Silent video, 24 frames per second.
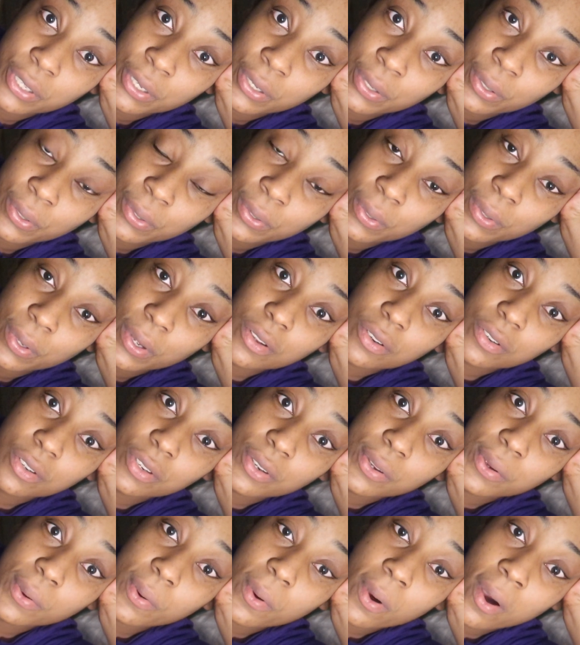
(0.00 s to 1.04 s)
to
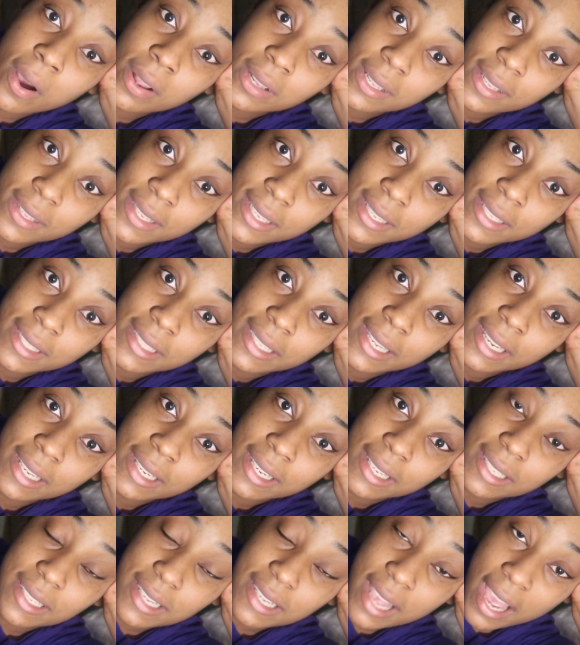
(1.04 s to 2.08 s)
do all of this in
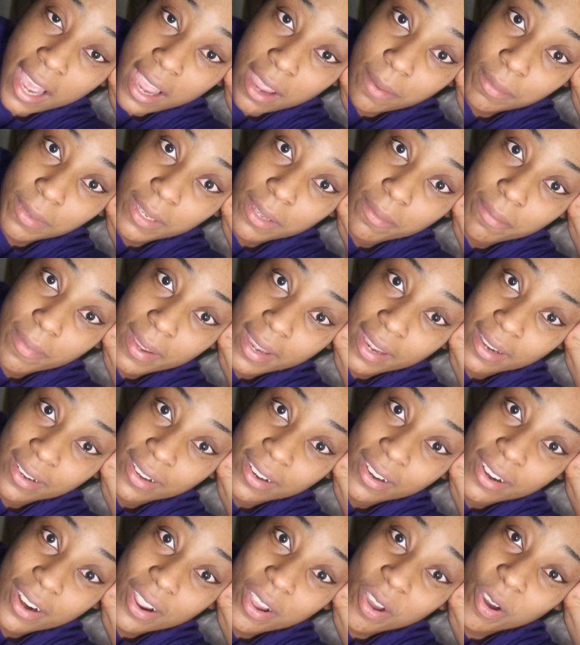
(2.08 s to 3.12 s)
a timely
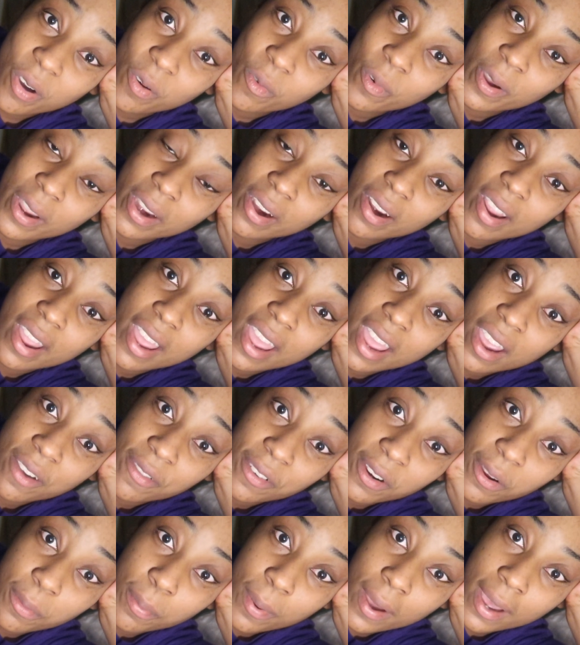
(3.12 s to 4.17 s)
manner where
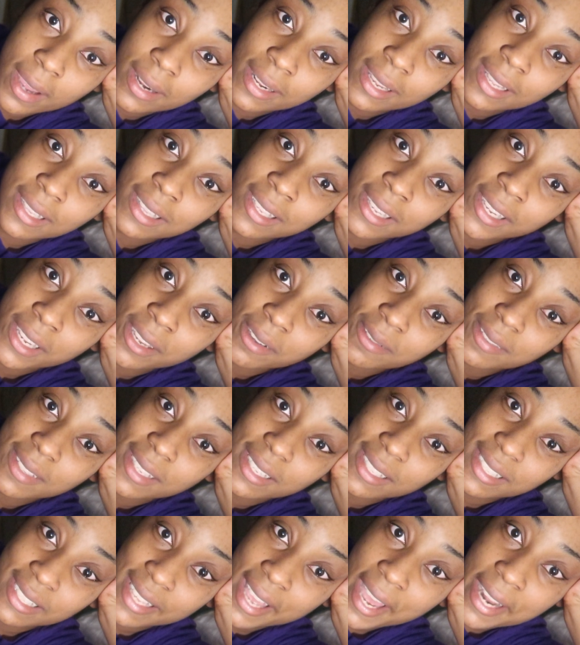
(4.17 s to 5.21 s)
everybody leaves
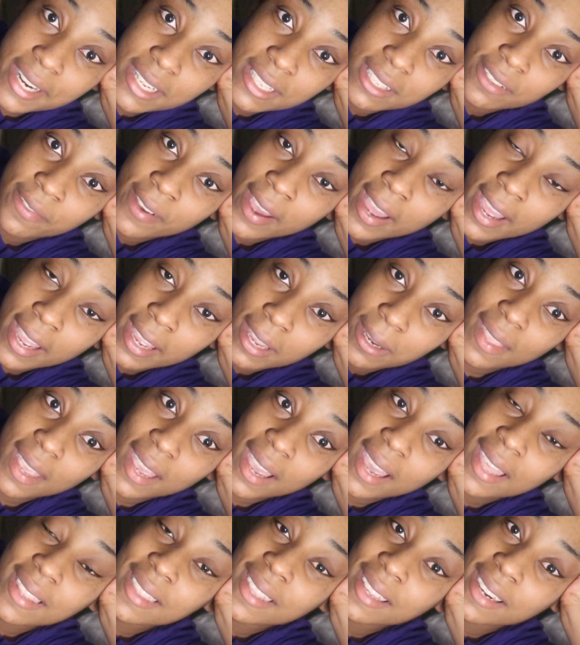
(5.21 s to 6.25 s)
satisfied?
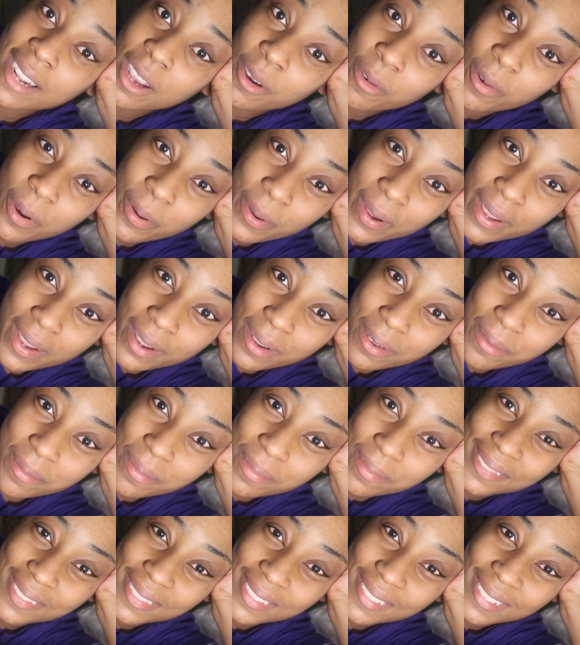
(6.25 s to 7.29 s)
And then I woke up,
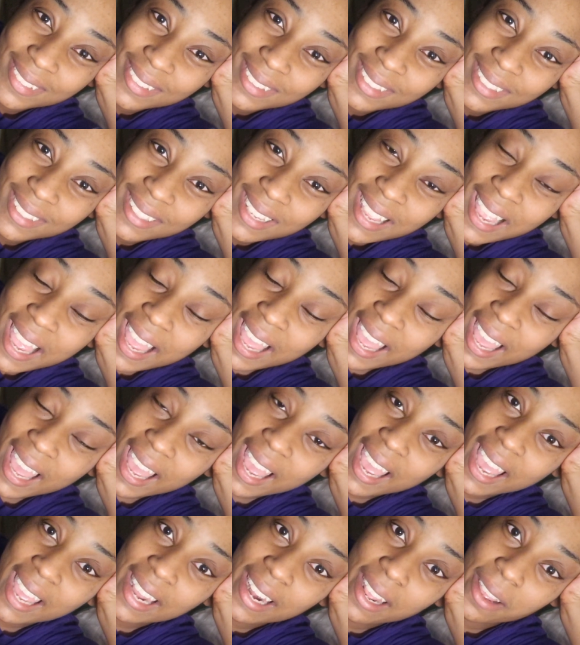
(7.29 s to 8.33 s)

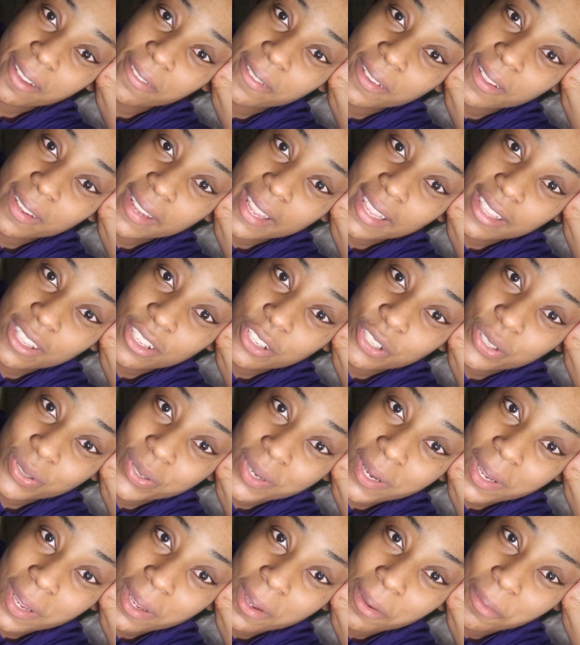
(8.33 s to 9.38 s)
and I feel like the
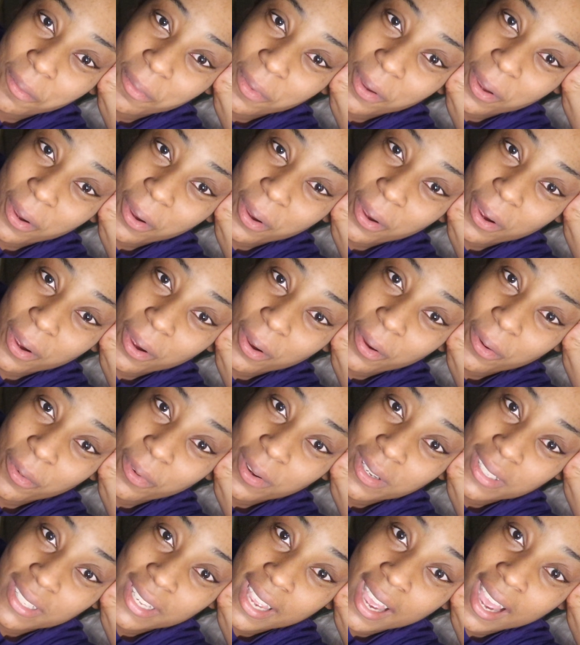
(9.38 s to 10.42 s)
dream
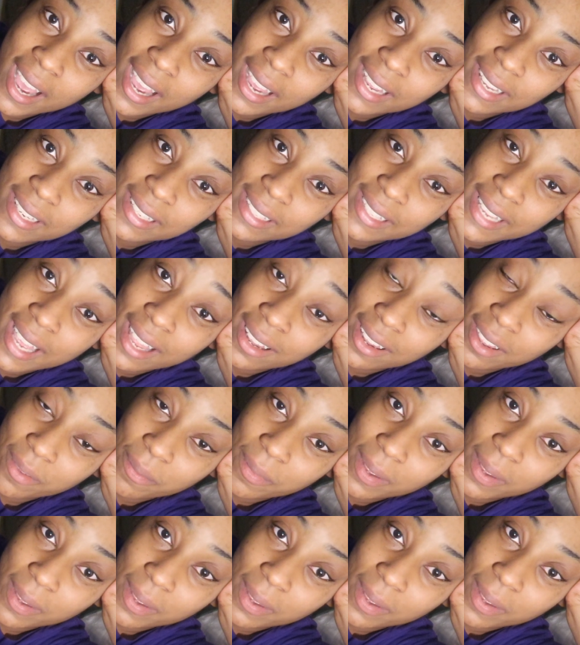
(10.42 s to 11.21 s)
was God telling